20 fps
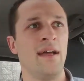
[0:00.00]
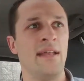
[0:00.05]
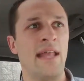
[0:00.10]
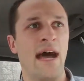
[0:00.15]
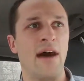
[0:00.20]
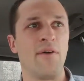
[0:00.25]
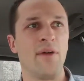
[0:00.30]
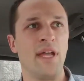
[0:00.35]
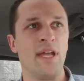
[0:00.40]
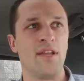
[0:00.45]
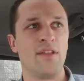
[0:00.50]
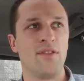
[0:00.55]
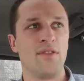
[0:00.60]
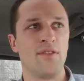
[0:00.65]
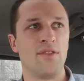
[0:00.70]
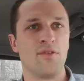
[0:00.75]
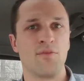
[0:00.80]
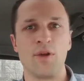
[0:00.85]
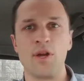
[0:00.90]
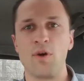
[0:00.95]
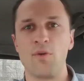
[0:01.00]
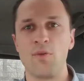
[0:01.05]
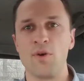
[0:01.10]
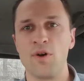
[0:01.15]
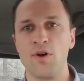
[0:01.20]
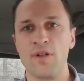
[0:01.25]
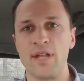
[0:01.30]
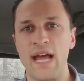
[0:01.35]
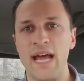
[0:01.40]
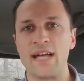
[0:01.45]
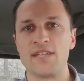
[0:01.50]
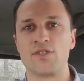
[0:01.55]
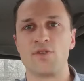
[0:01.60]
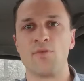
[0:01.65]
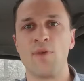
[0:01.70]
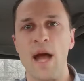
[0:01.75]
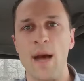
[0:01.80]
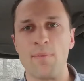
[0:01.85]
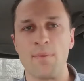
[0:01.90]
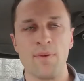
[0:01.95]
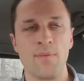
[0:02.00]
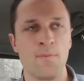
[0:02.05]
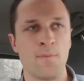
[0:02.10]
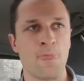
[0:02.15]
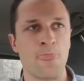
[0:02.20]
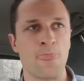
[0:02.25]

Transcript: Now, in the real world as a rep,